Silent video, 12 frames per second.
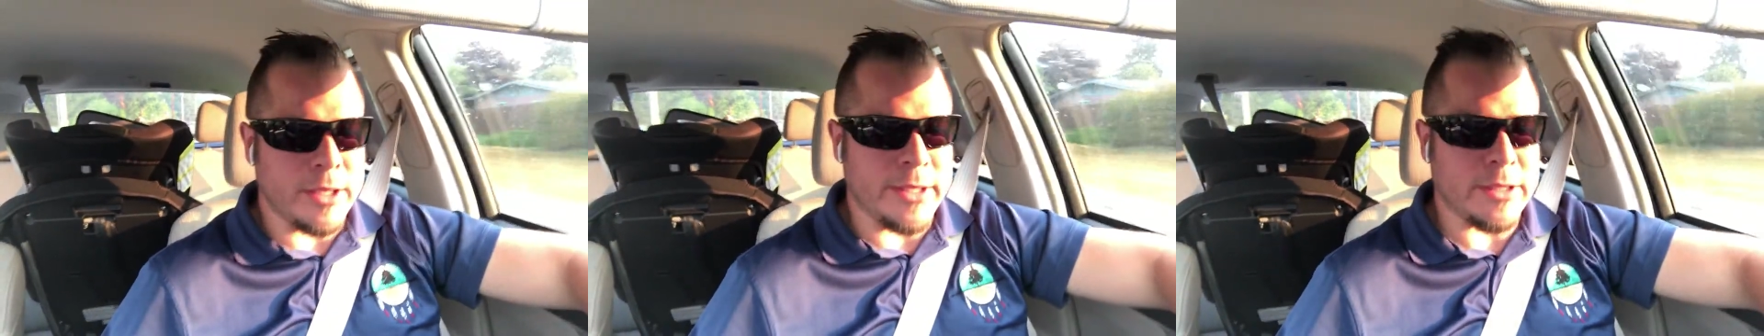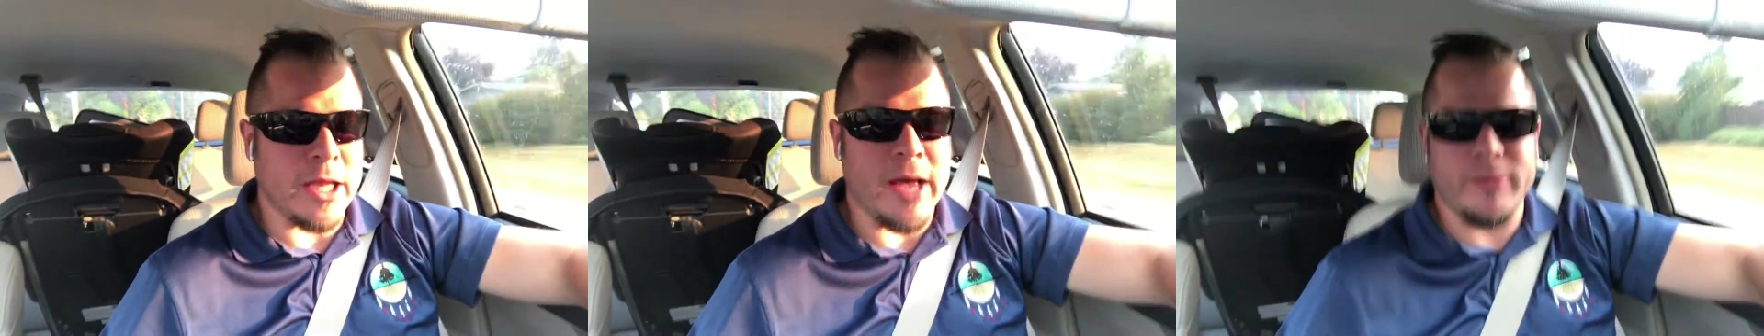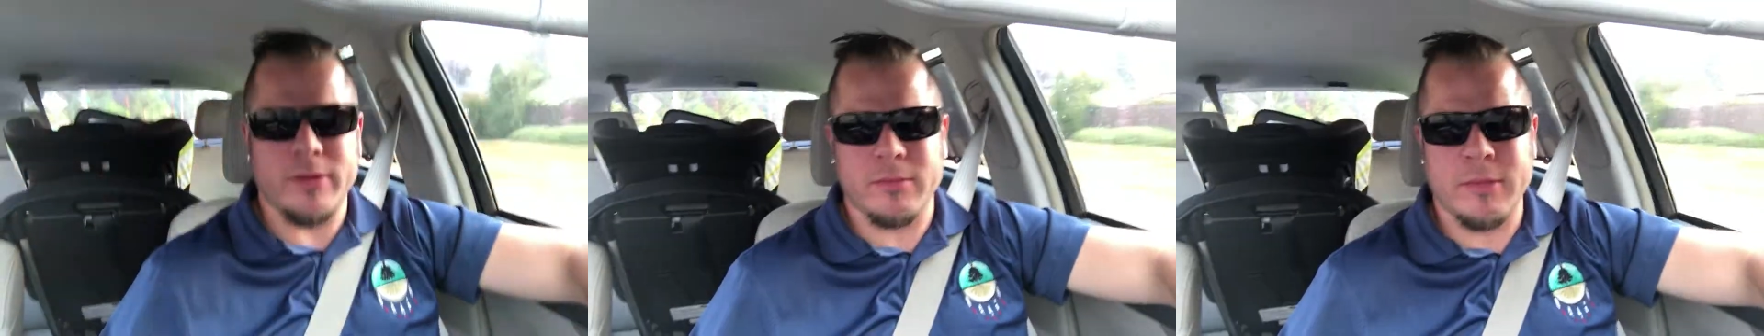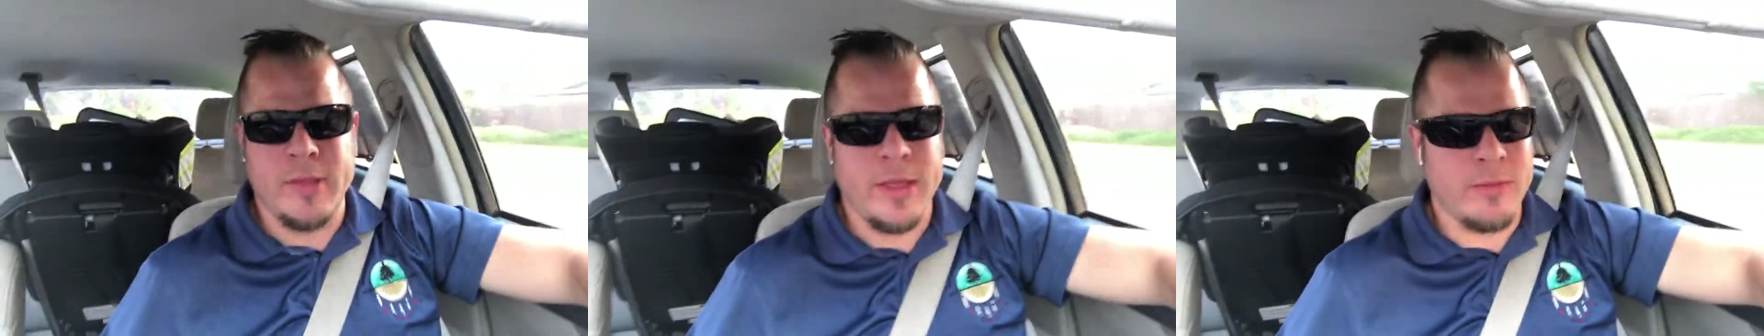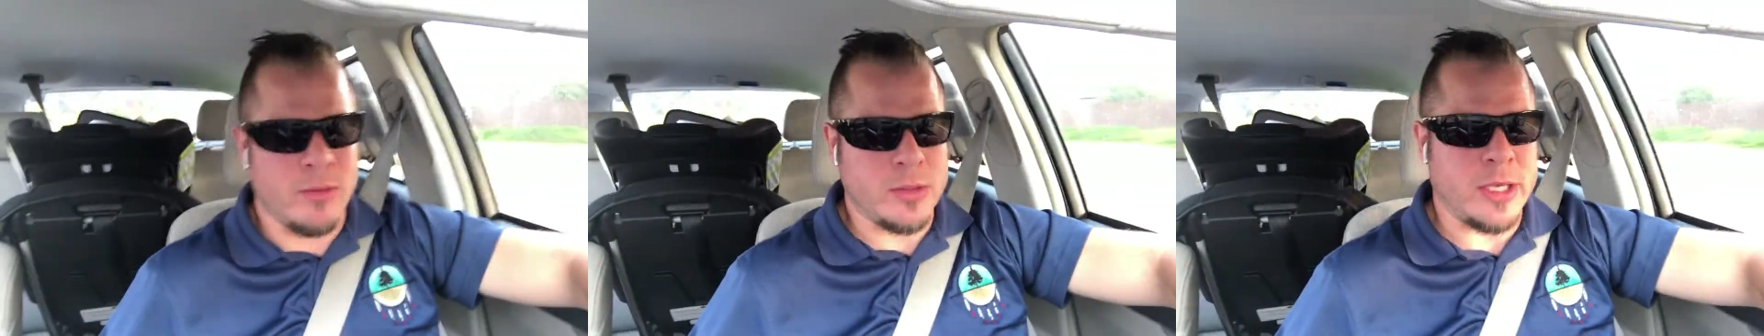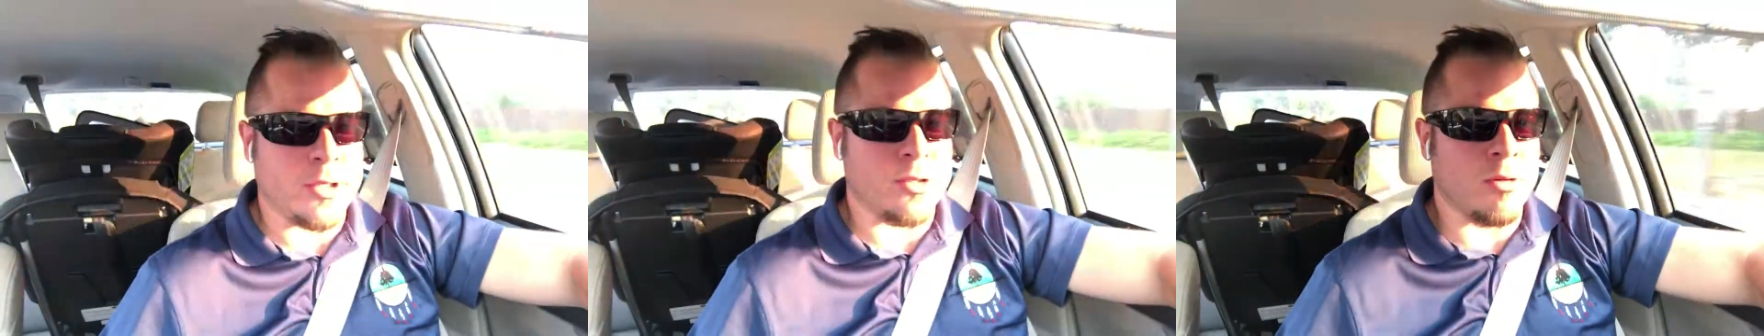is left in that
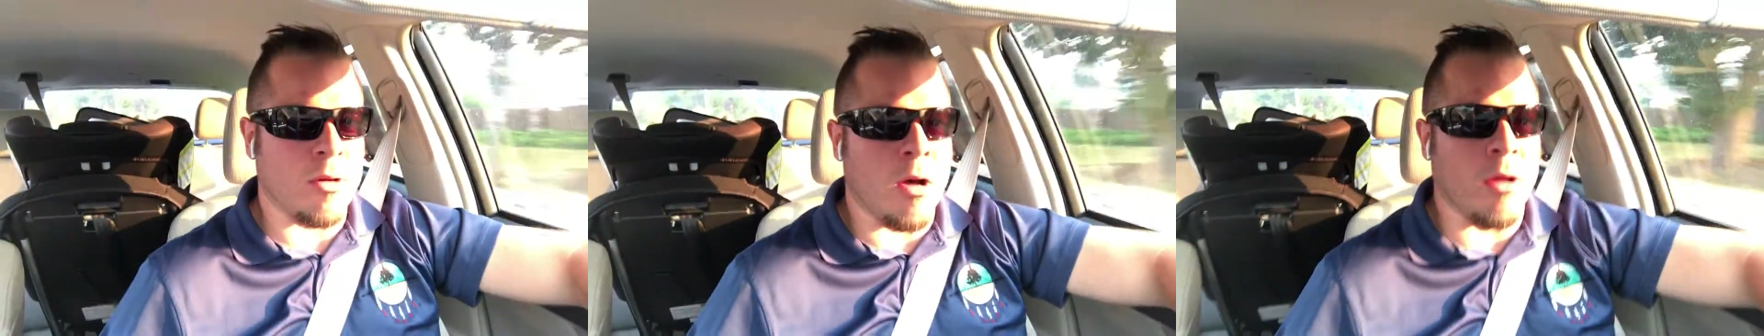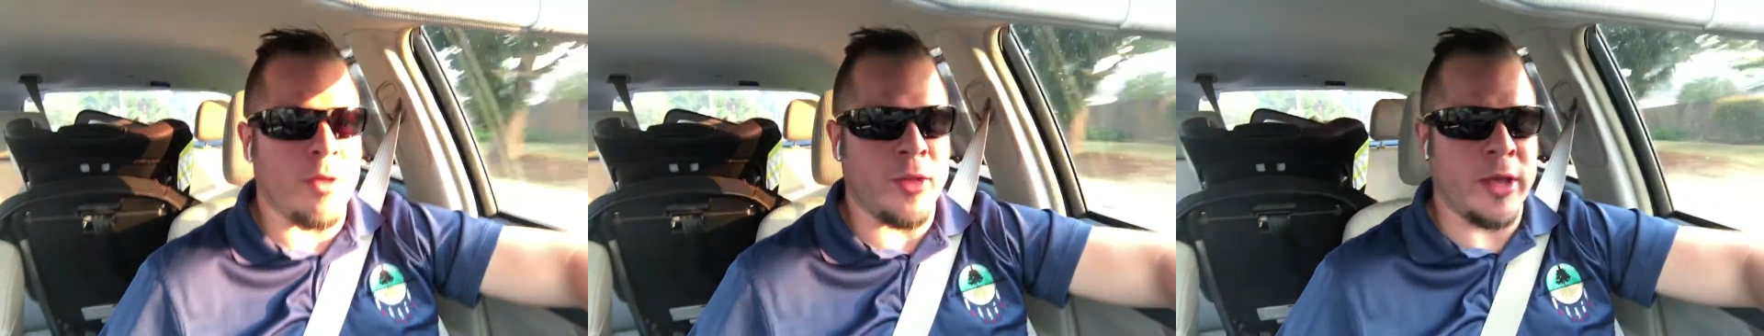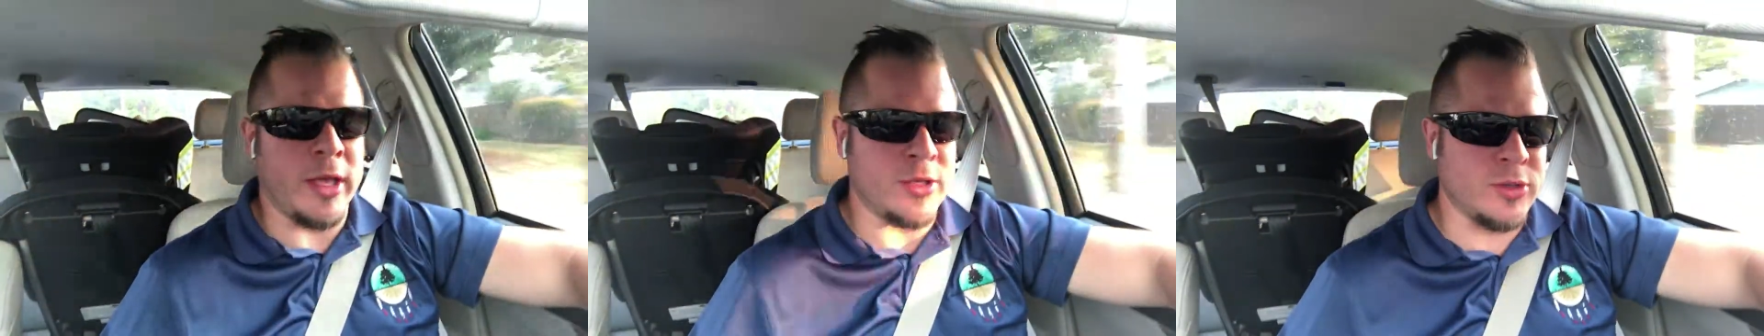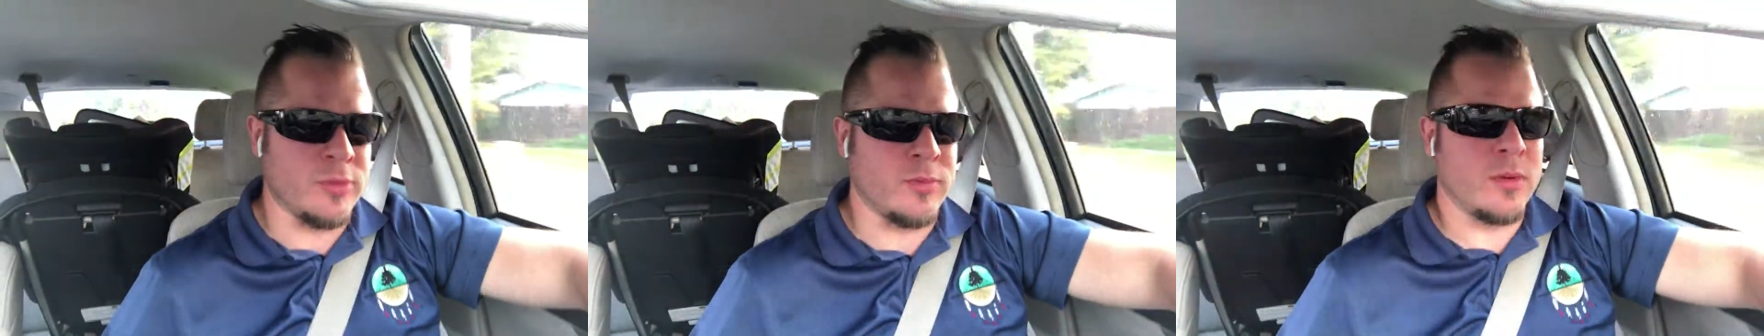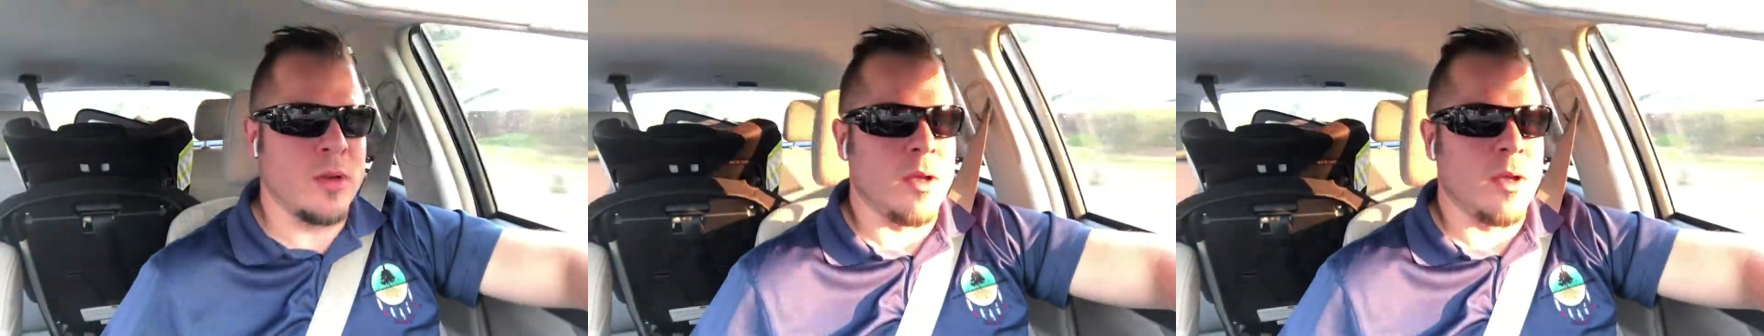rotation. They're all on the injured